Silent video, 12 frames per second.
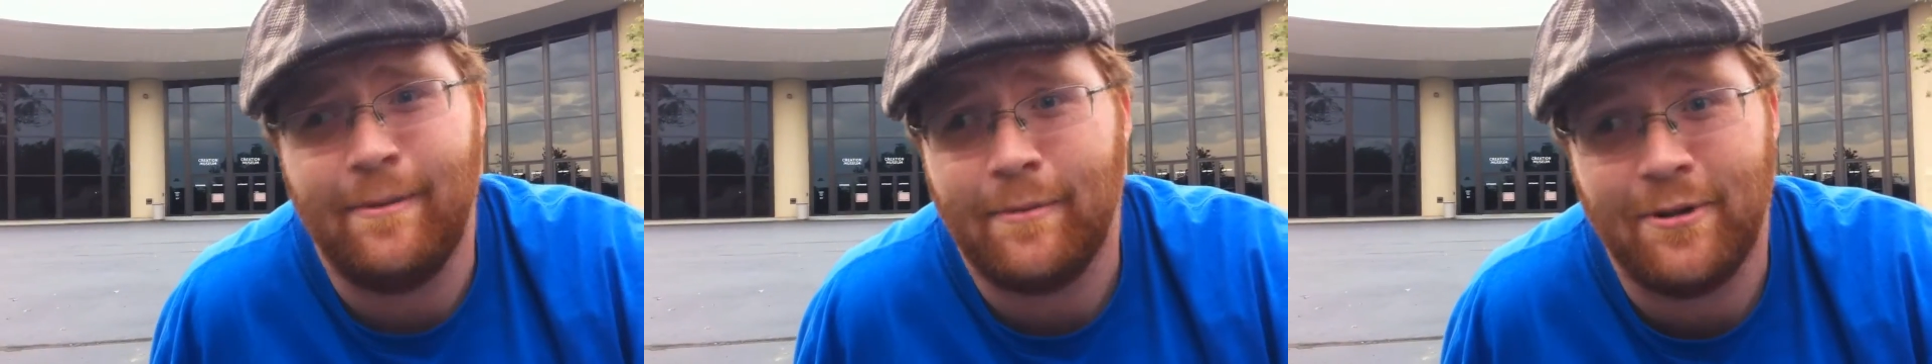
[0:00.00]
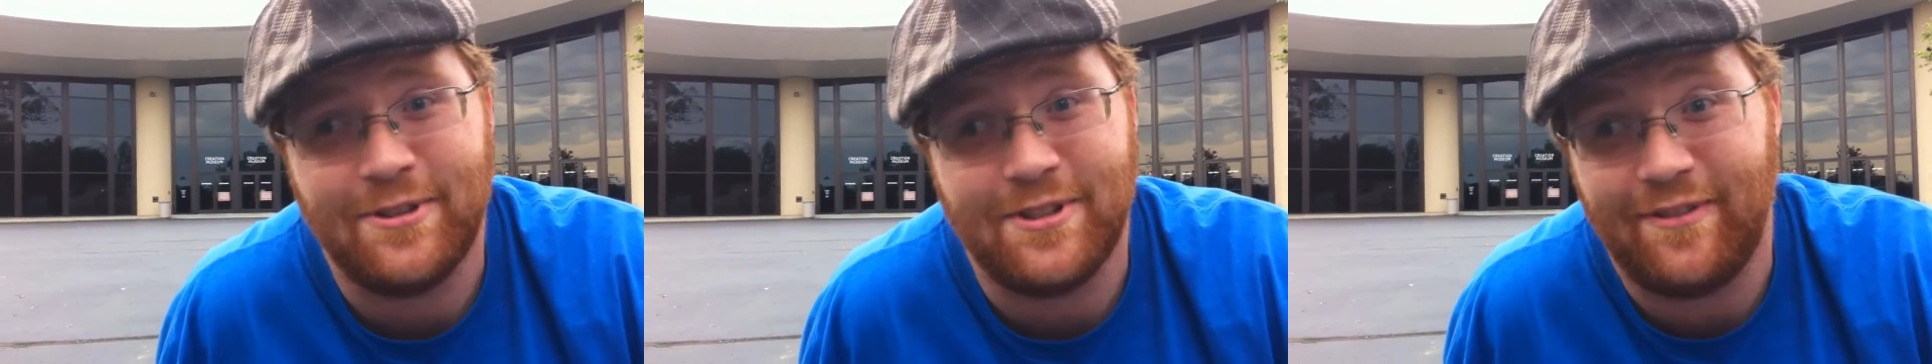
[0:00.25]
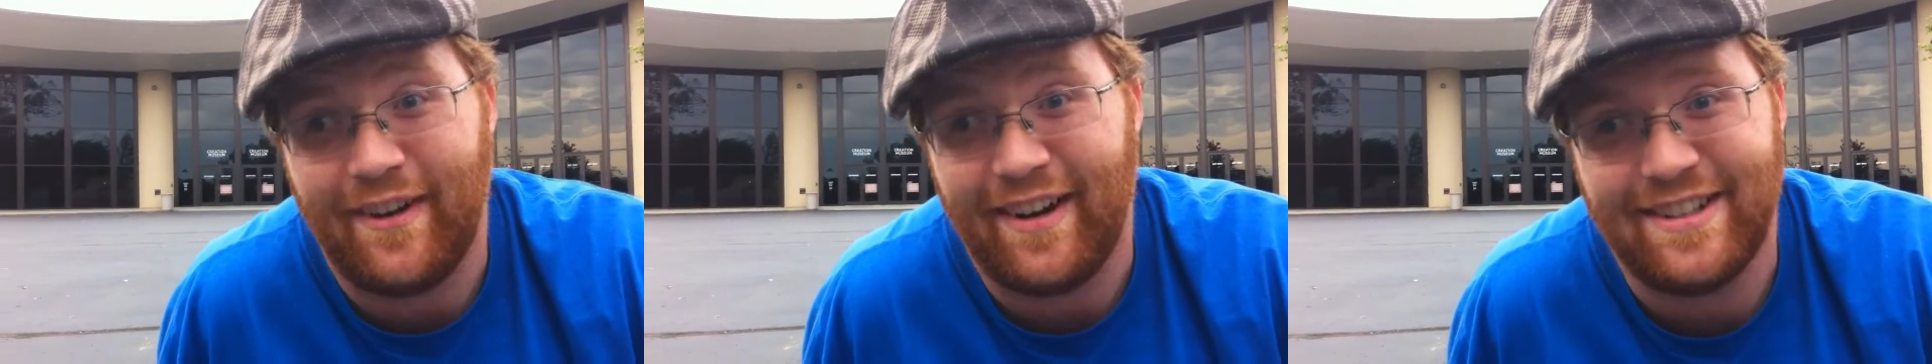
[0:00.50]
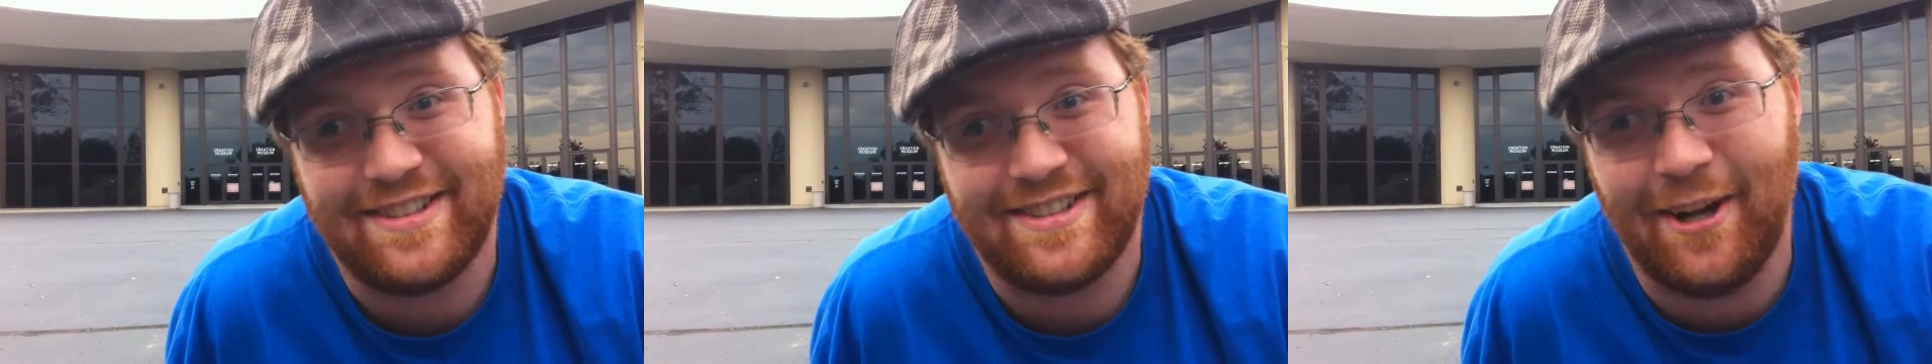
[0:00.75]
and Him
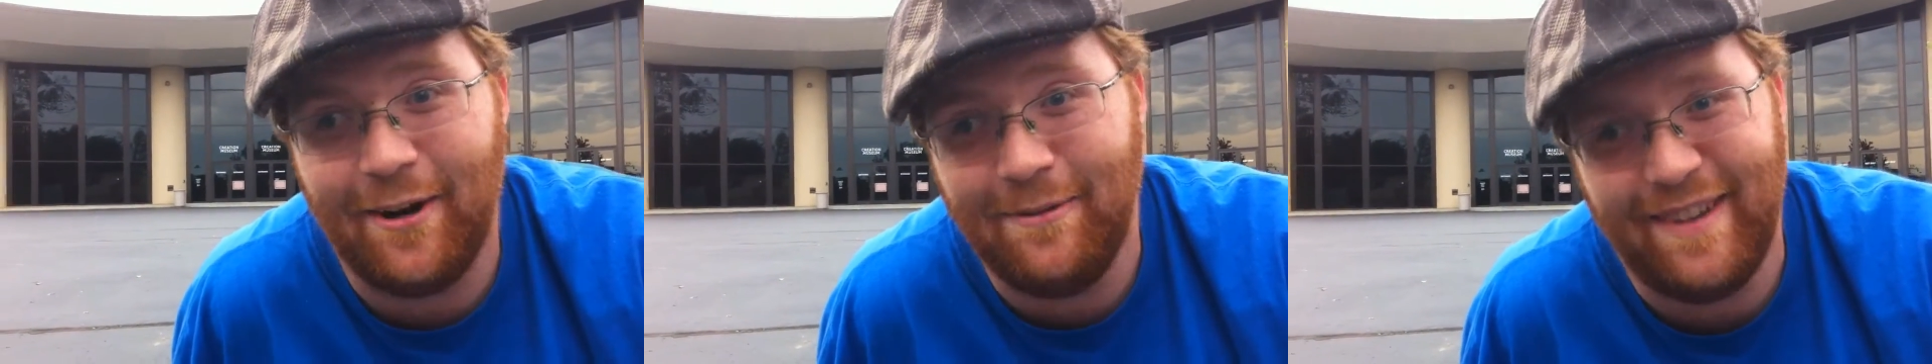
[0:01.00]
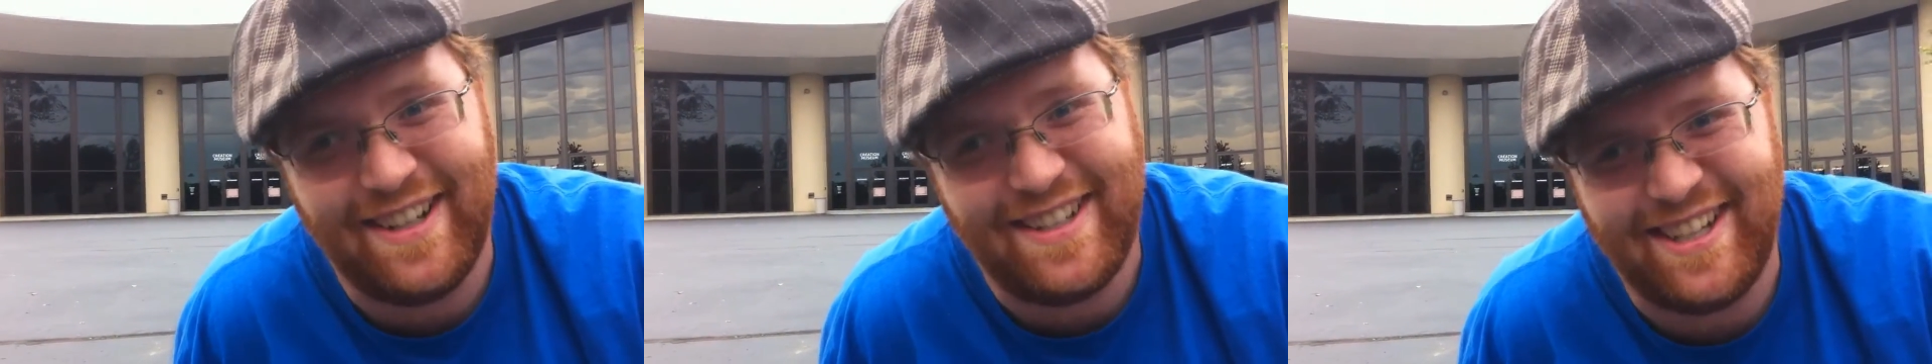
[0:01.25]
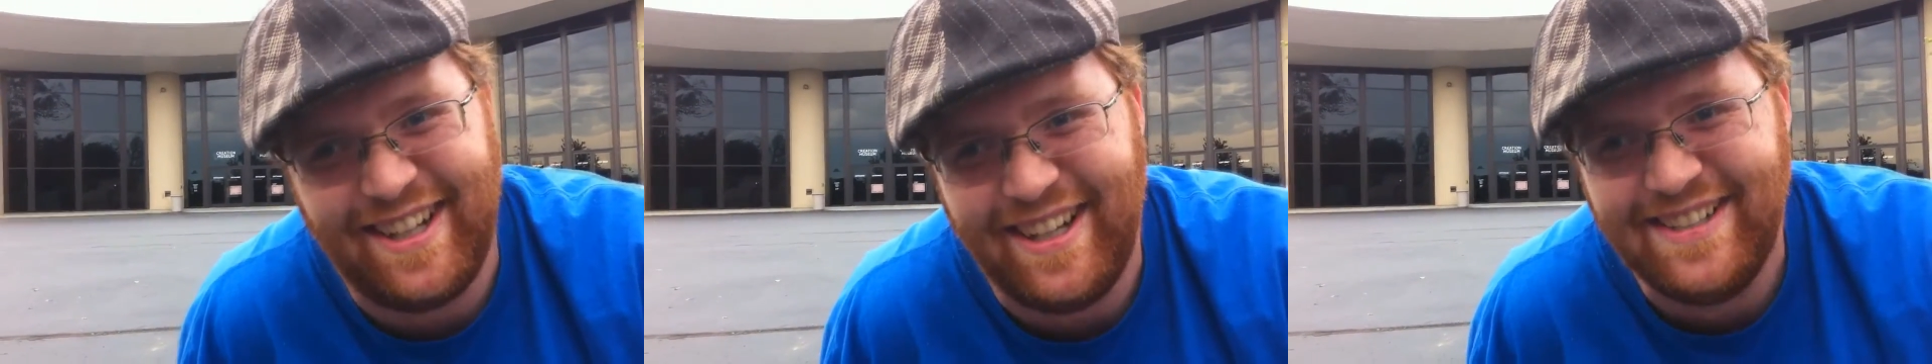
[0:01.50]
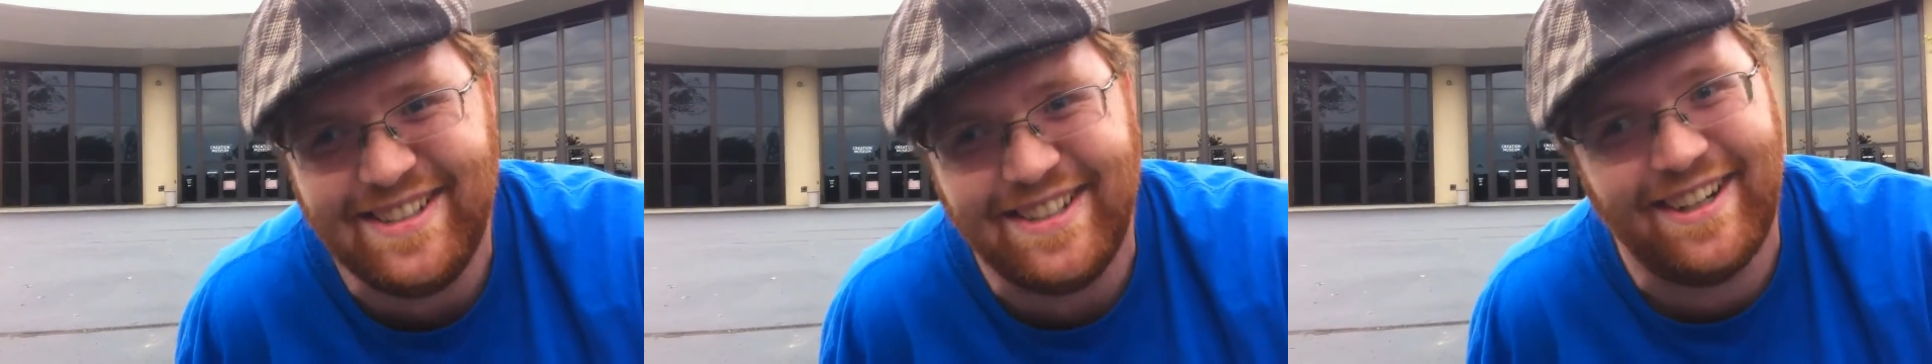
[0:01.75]
crucified. It's so much
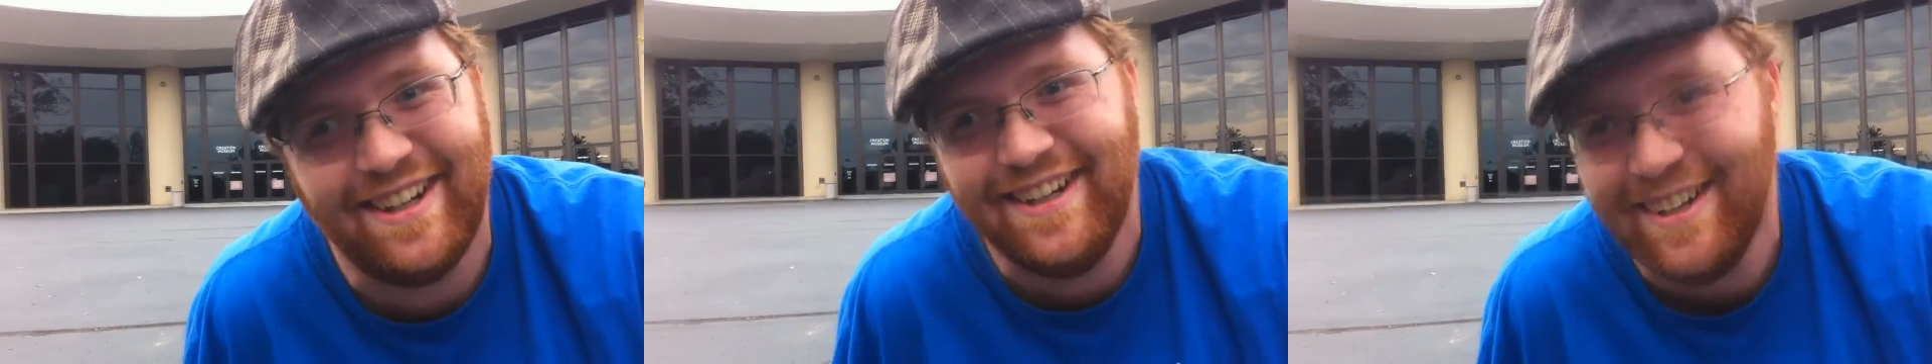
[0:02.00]
easier.